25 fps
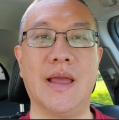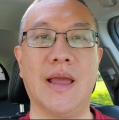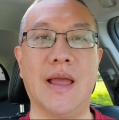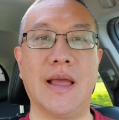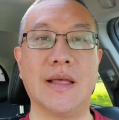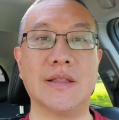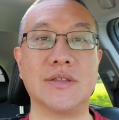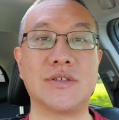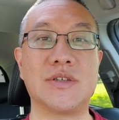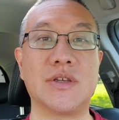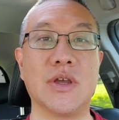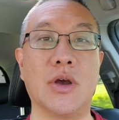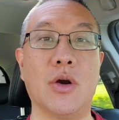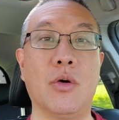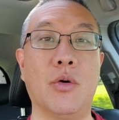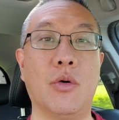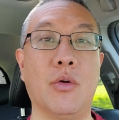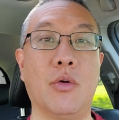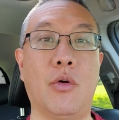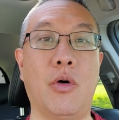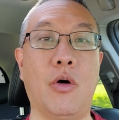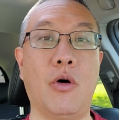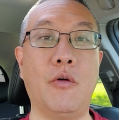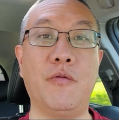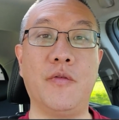And
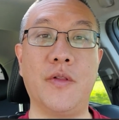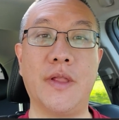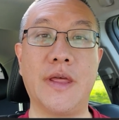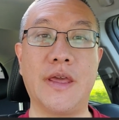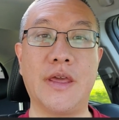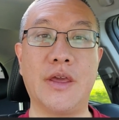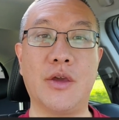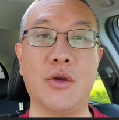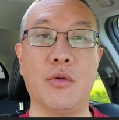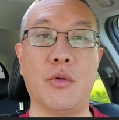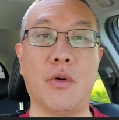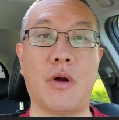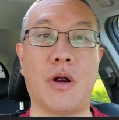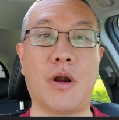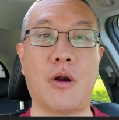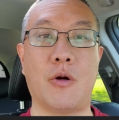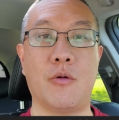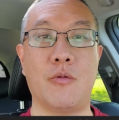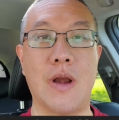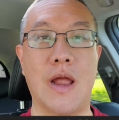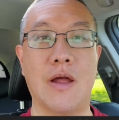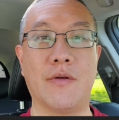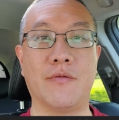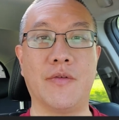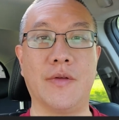so hopefully you are
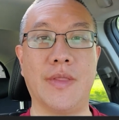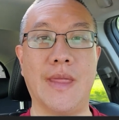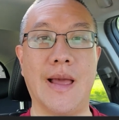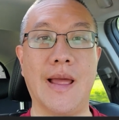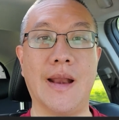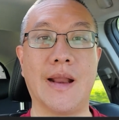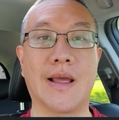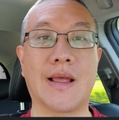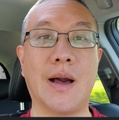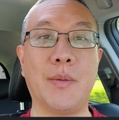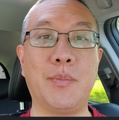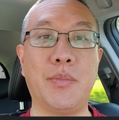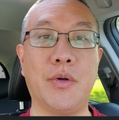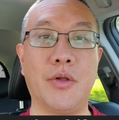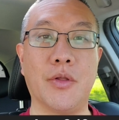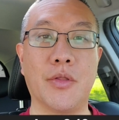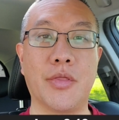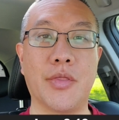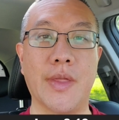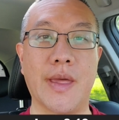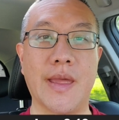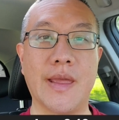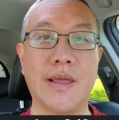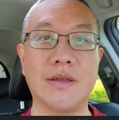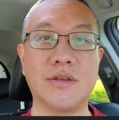around for that. A couple of
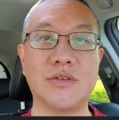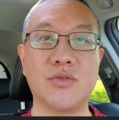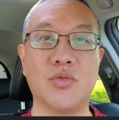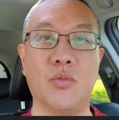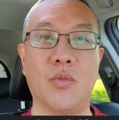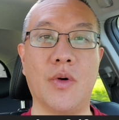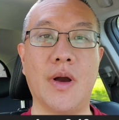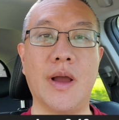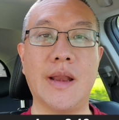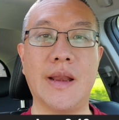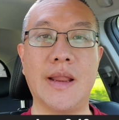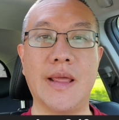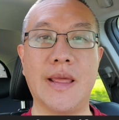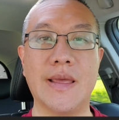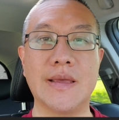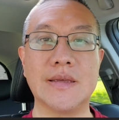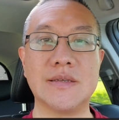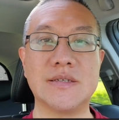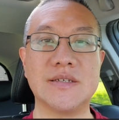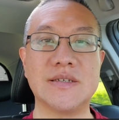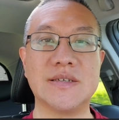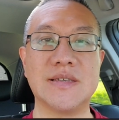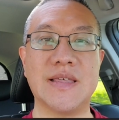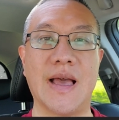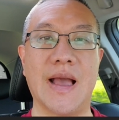things. One
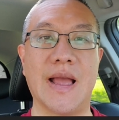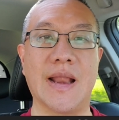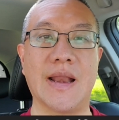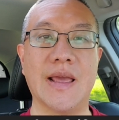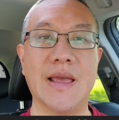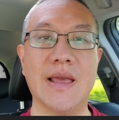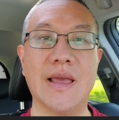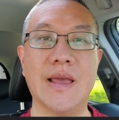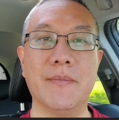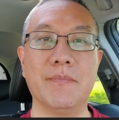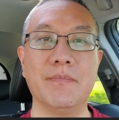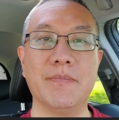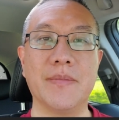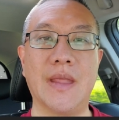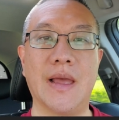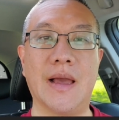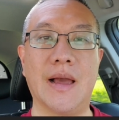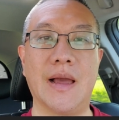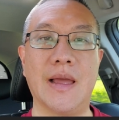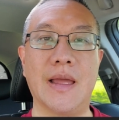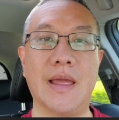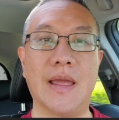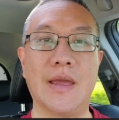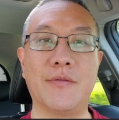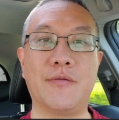is that
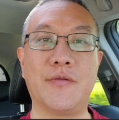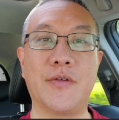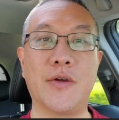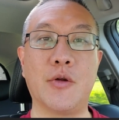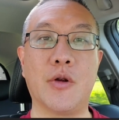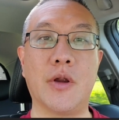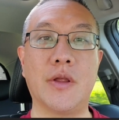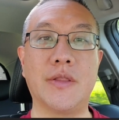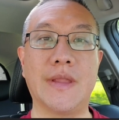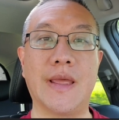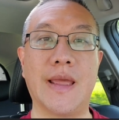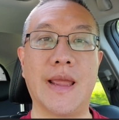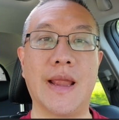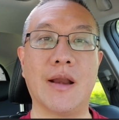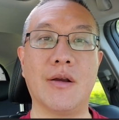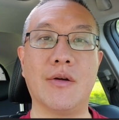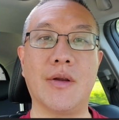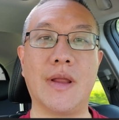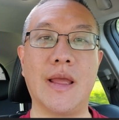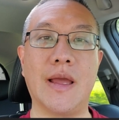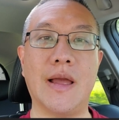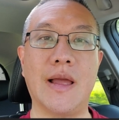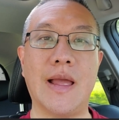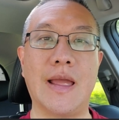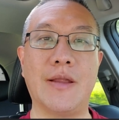if you're in the
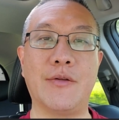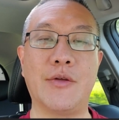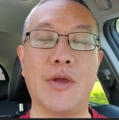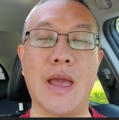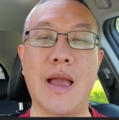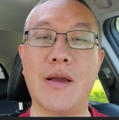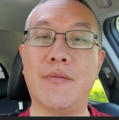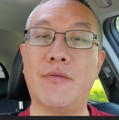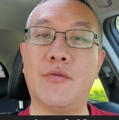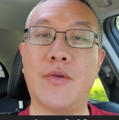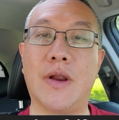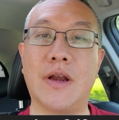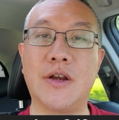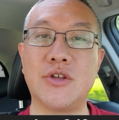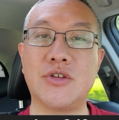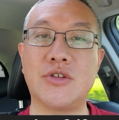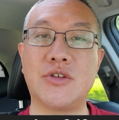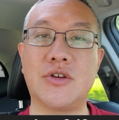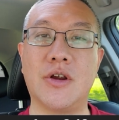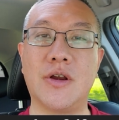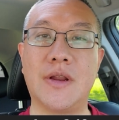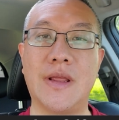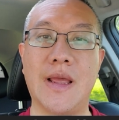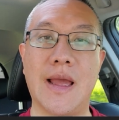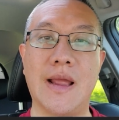area and you haven't
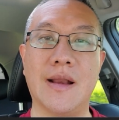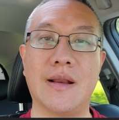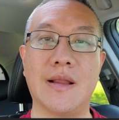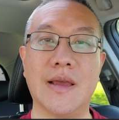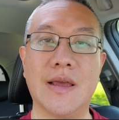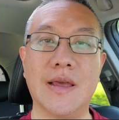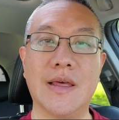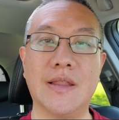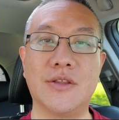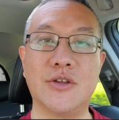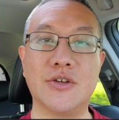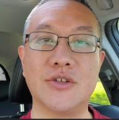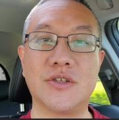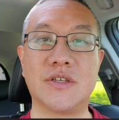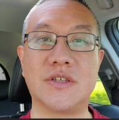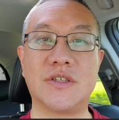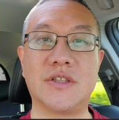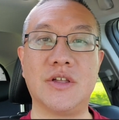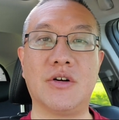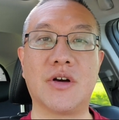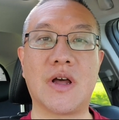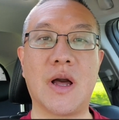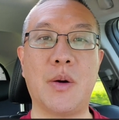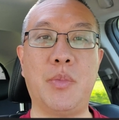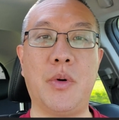registered yet, there's
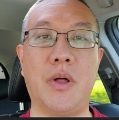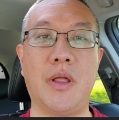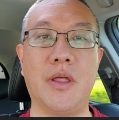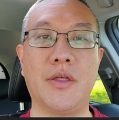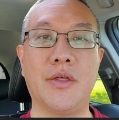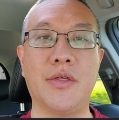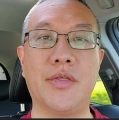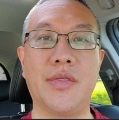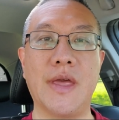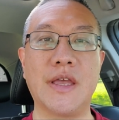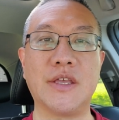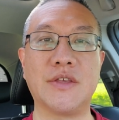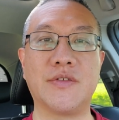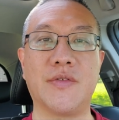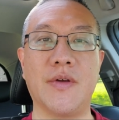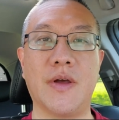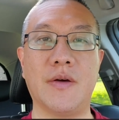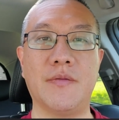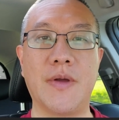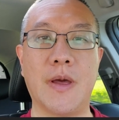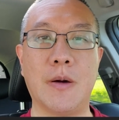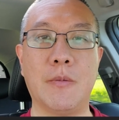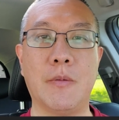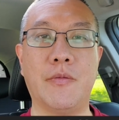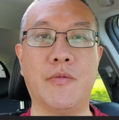still a couple other things
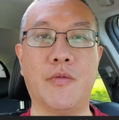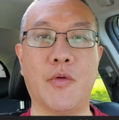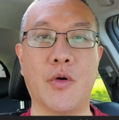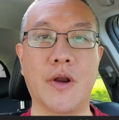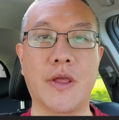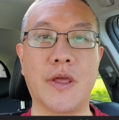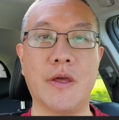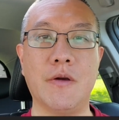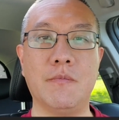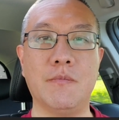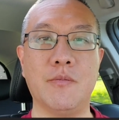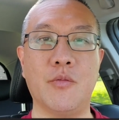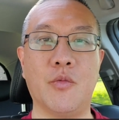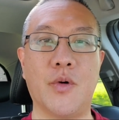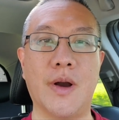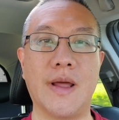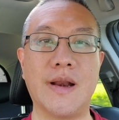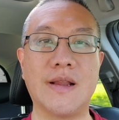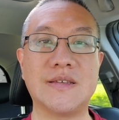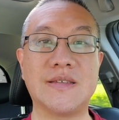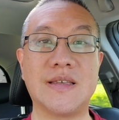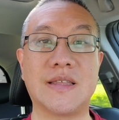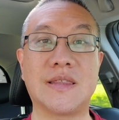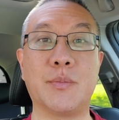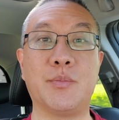available for you.
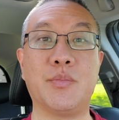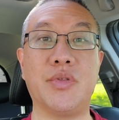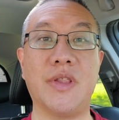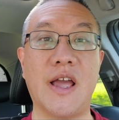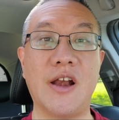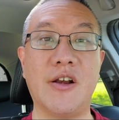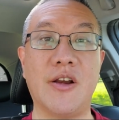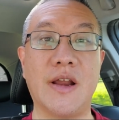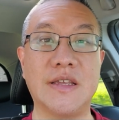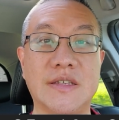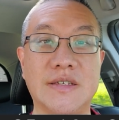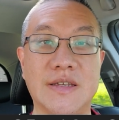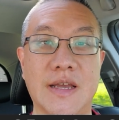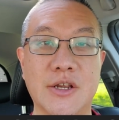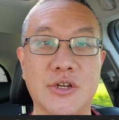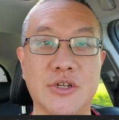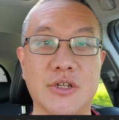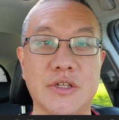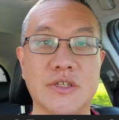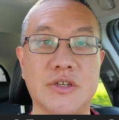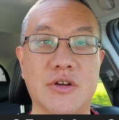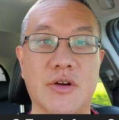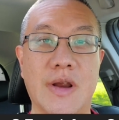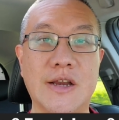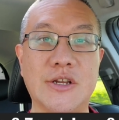One is that the plenary
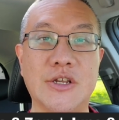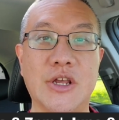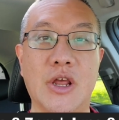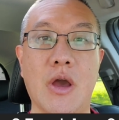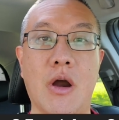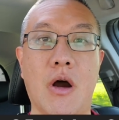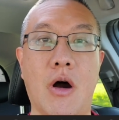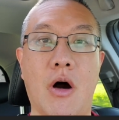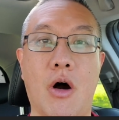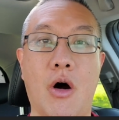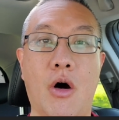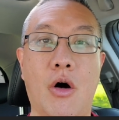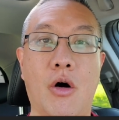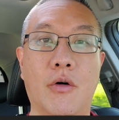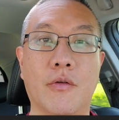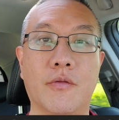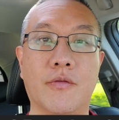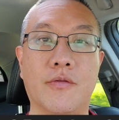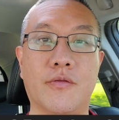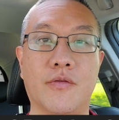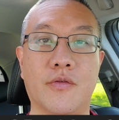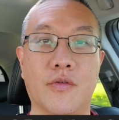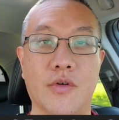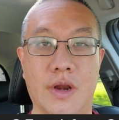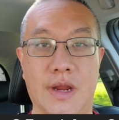sessions are actually all
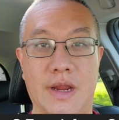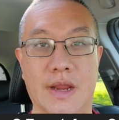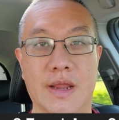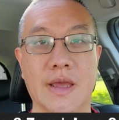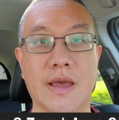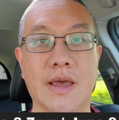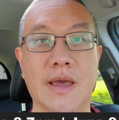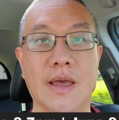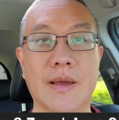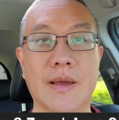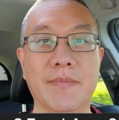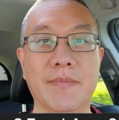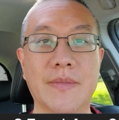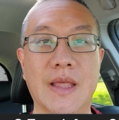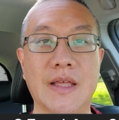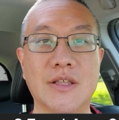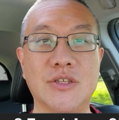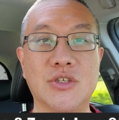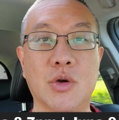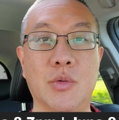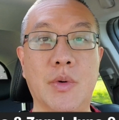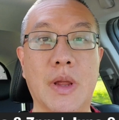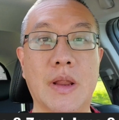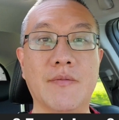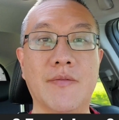free. And
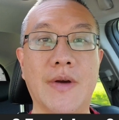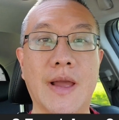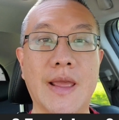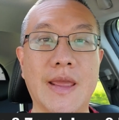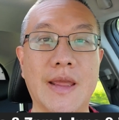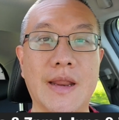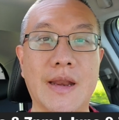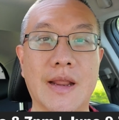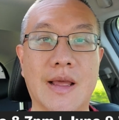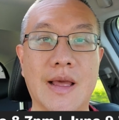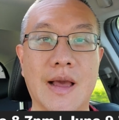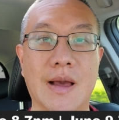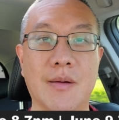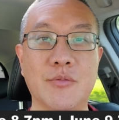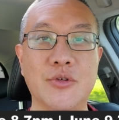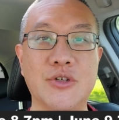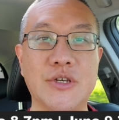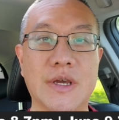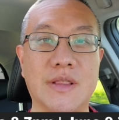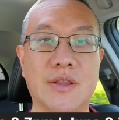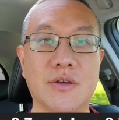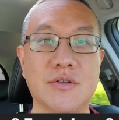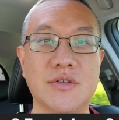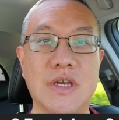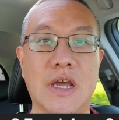so we invite you to come
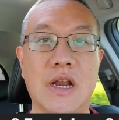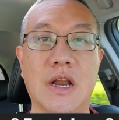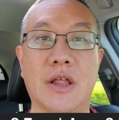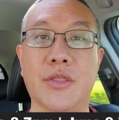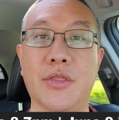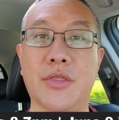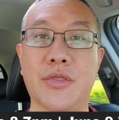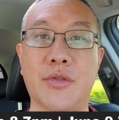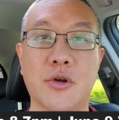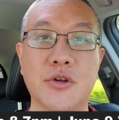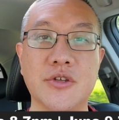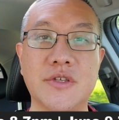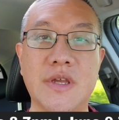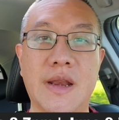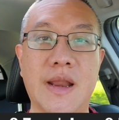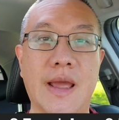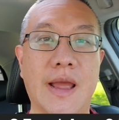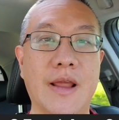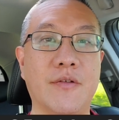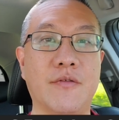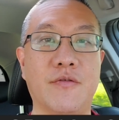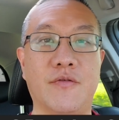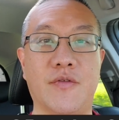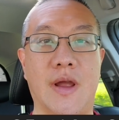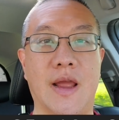check those out on Thursday
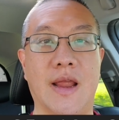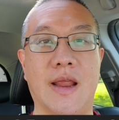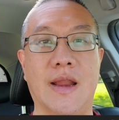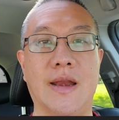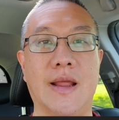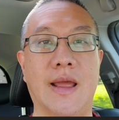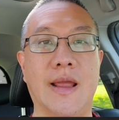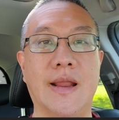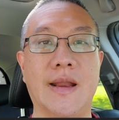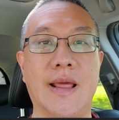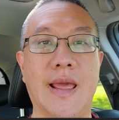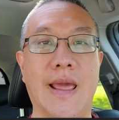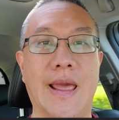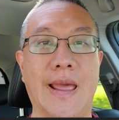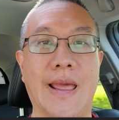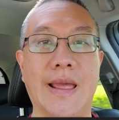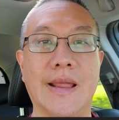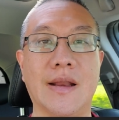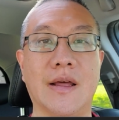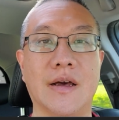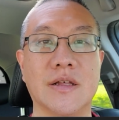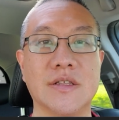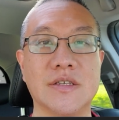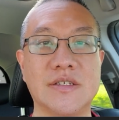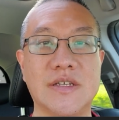night, Friday night,
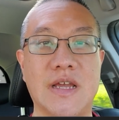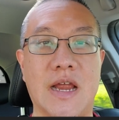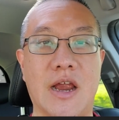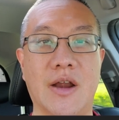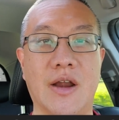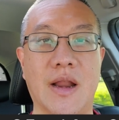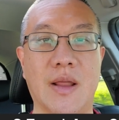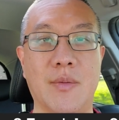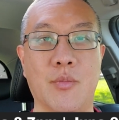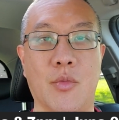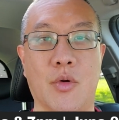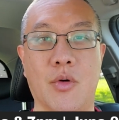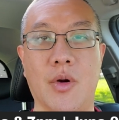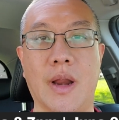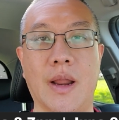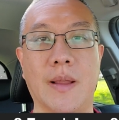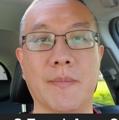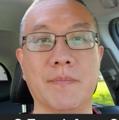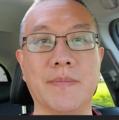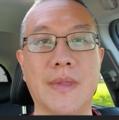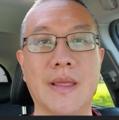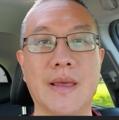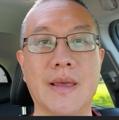and on Saturday morning.